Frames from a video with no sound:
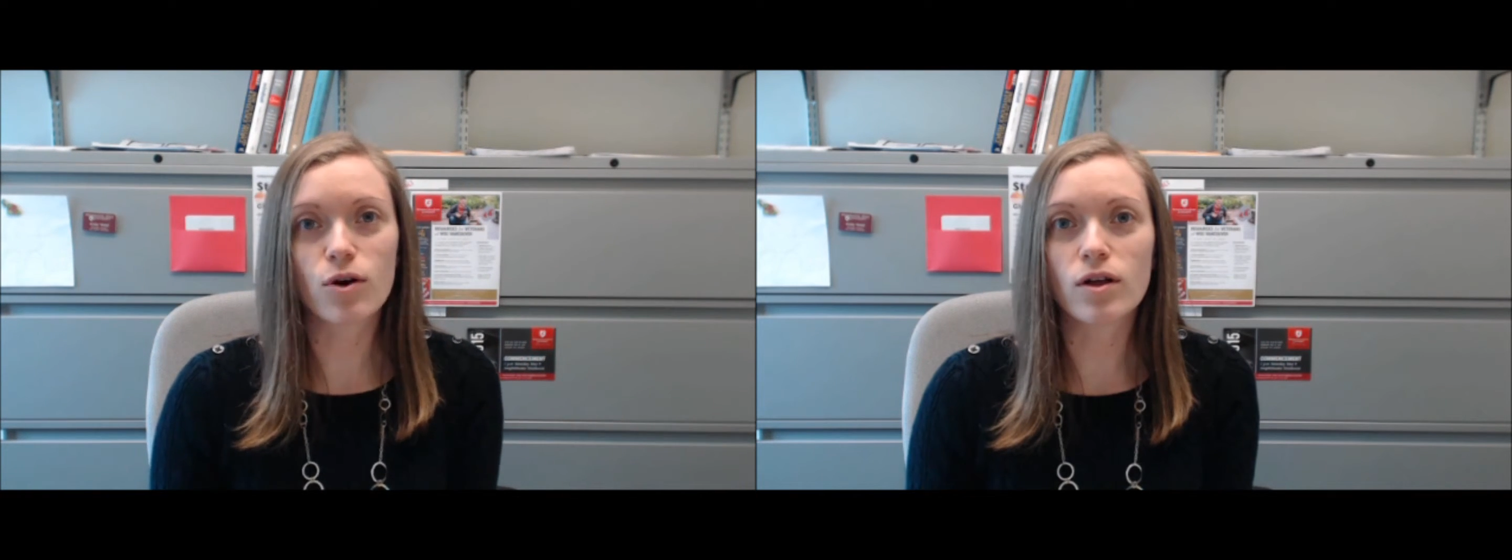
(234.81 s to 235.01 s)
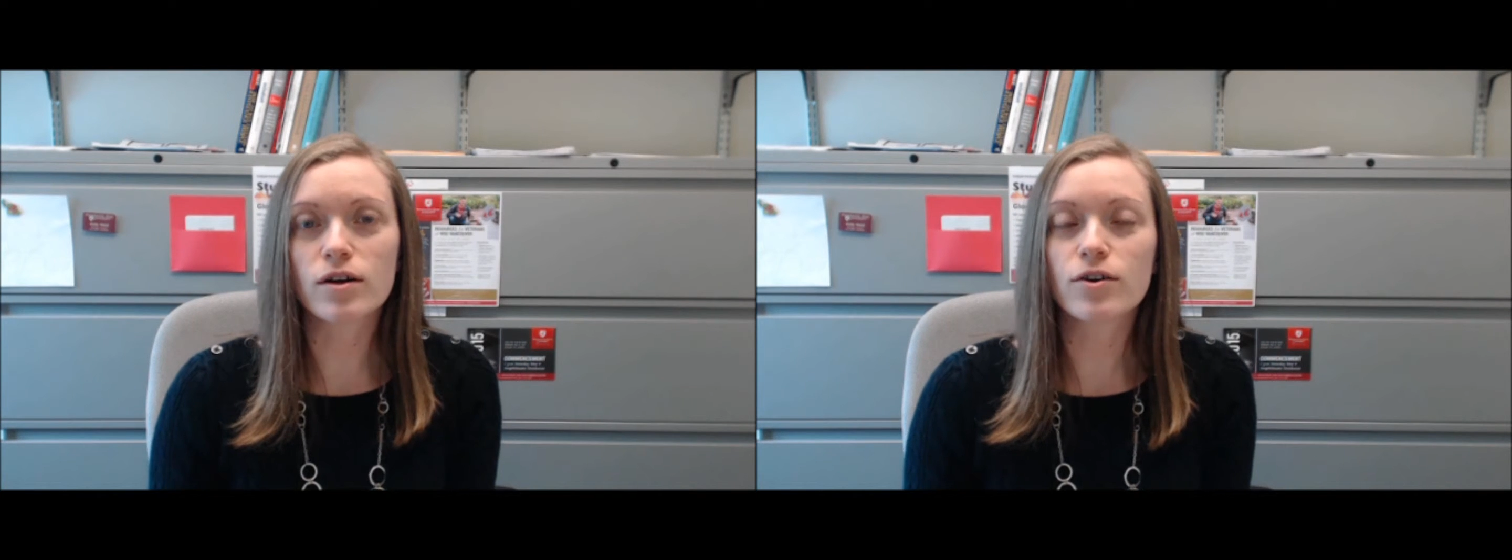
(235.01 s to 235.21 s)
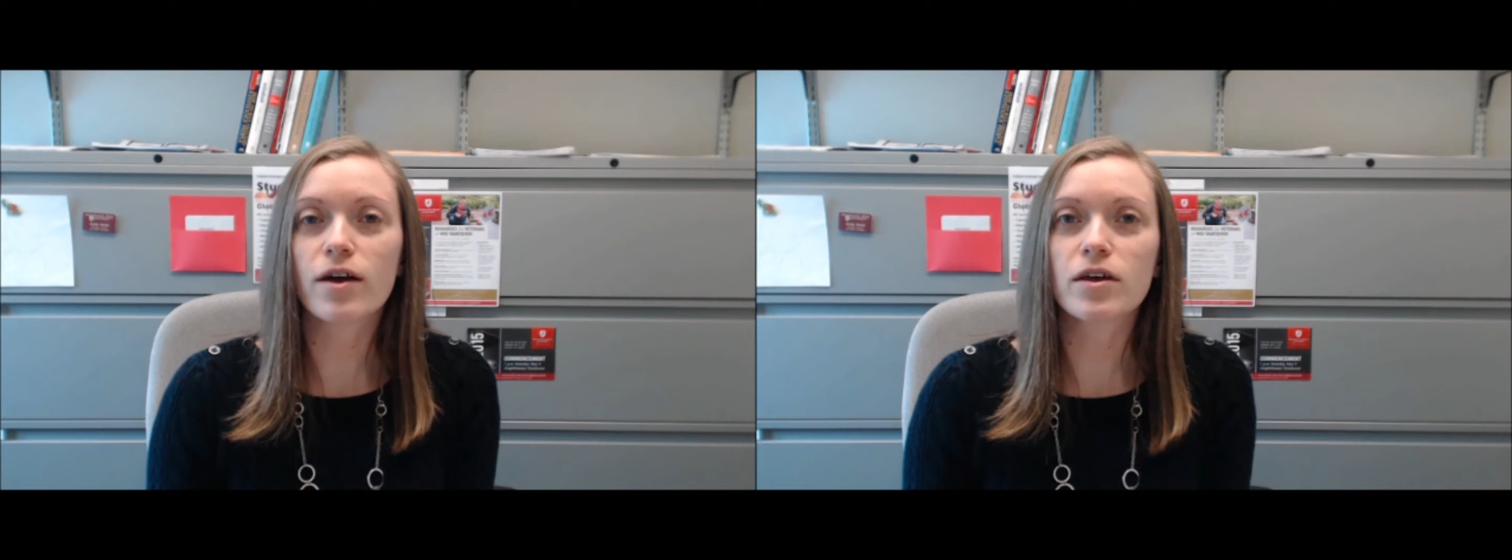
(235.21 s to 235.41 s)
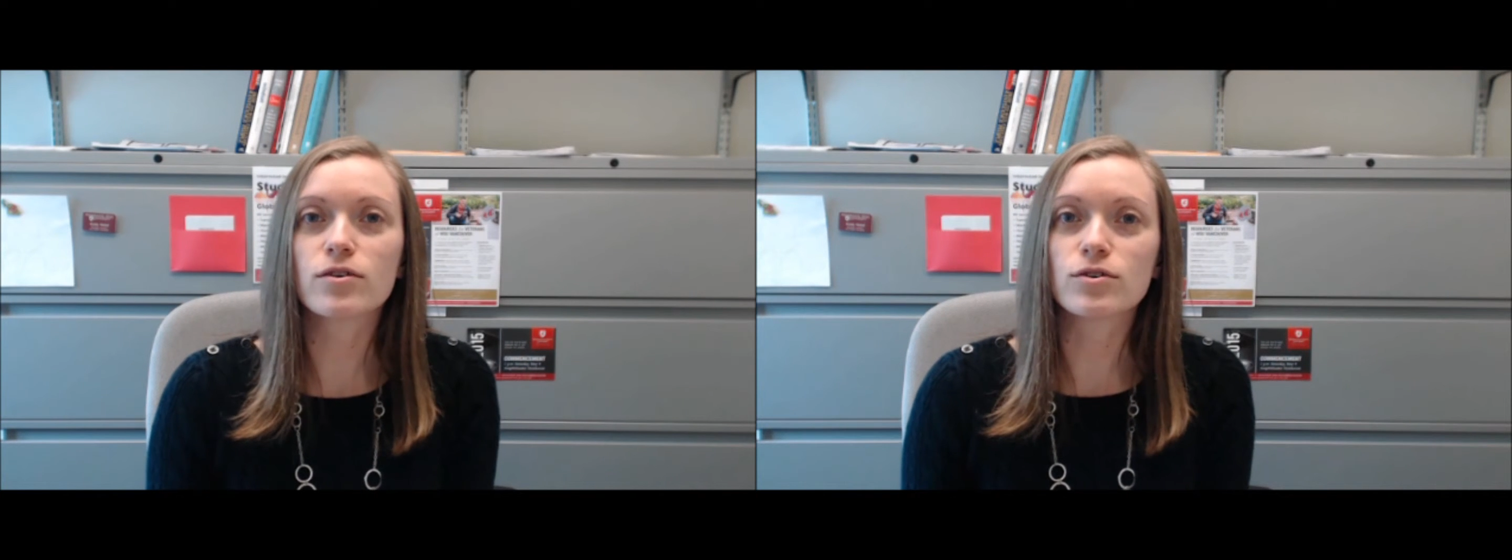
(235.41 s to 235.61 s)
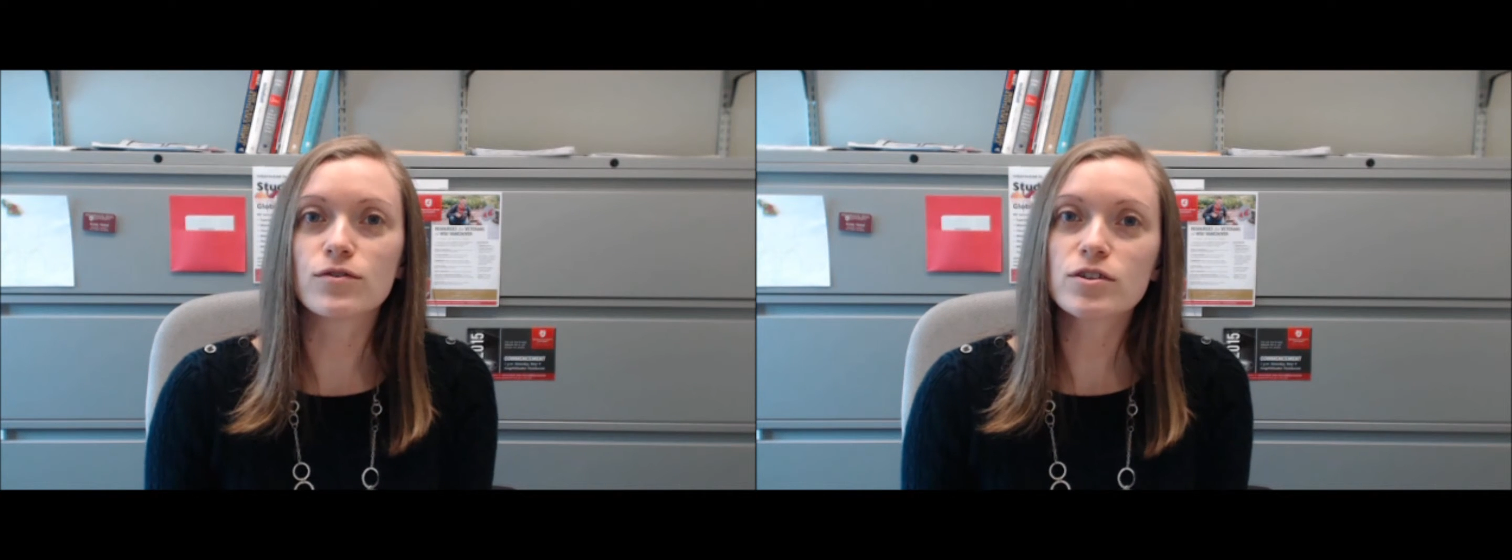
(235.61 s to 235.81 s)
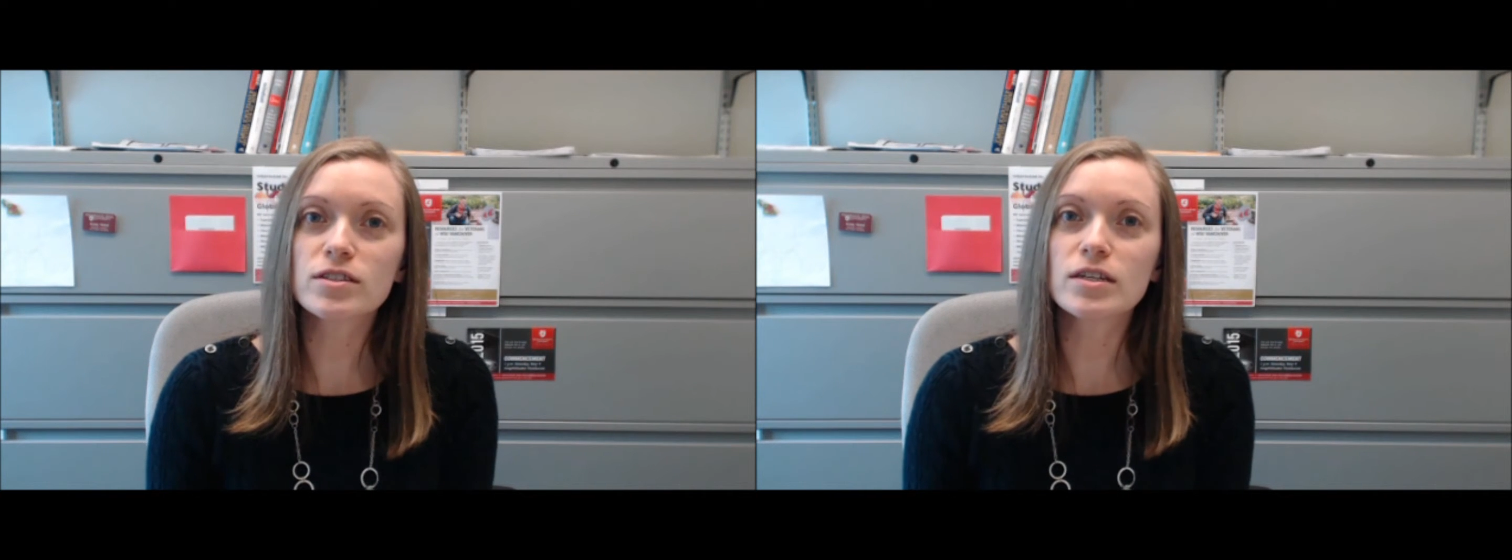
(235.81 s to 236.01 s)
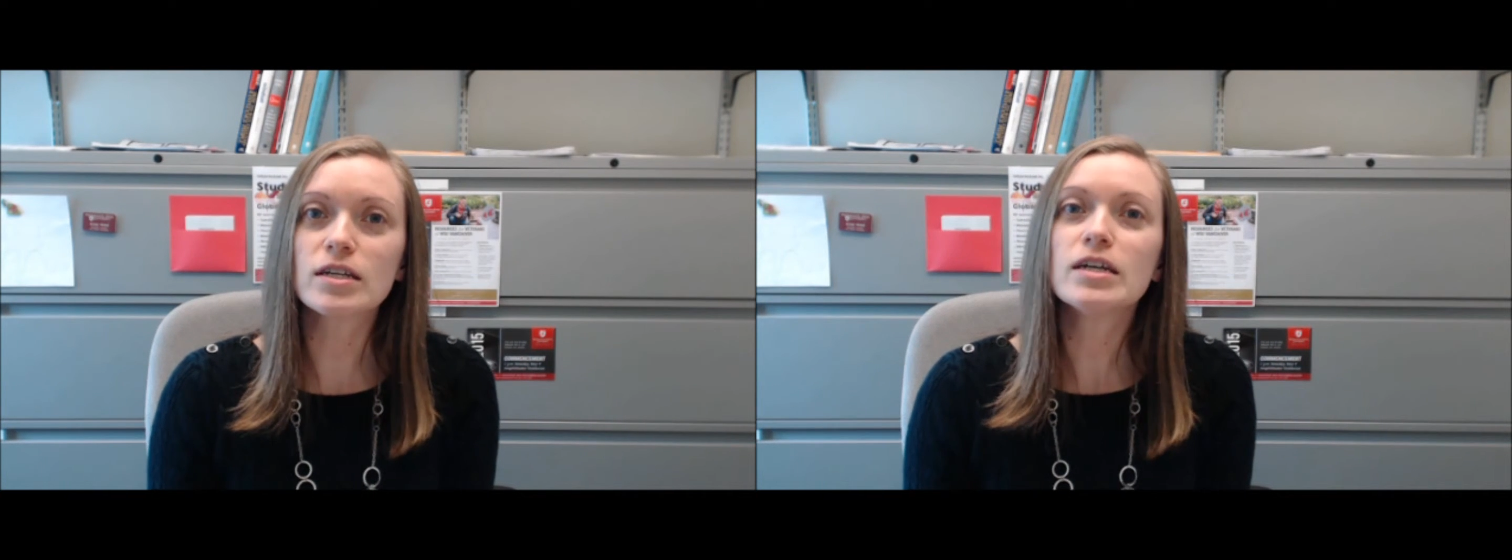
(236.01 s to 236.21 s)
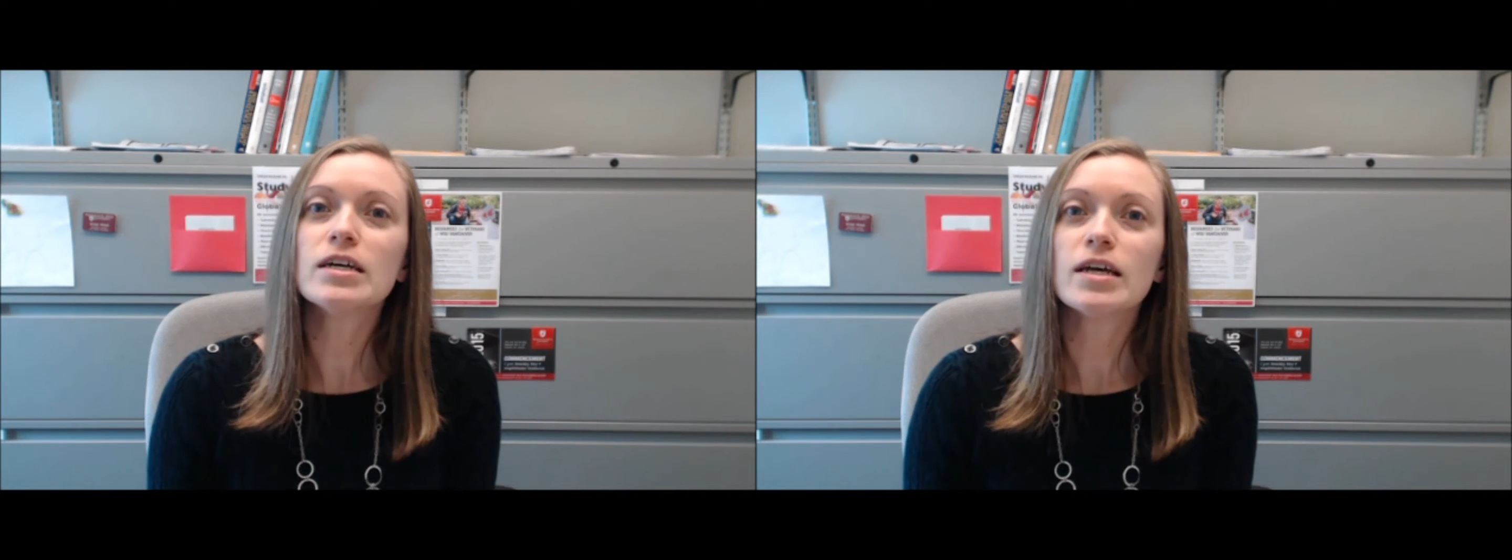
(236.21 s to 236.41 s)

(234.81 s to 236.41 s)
longer at that university,